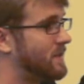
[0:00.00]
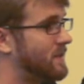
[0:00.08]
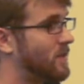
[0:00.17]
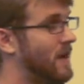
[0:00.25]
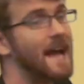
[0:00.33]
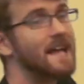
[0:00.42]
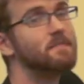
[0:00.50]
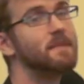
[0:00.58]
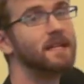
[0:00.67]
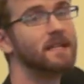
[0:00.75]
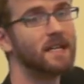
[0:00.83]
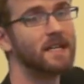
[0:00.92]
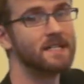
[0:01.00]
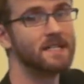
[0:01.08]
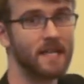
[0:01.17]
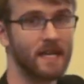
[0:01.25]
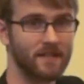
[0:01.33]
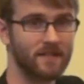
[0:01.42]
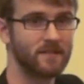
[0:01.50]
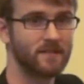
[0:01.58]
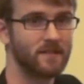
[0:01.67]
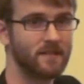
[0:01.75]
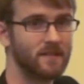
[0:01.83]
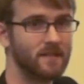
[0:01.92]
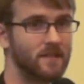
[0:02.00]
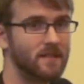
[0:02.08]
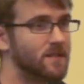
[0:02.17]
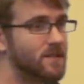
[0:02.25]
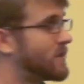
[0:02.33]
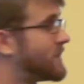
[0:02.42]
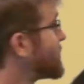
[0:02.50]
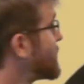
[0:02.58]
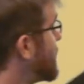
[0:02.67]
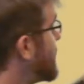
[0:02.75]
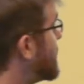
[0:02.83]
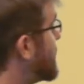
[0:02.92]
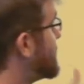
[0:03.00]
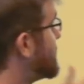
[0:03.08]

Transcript: has many clients in it. So it's a good way to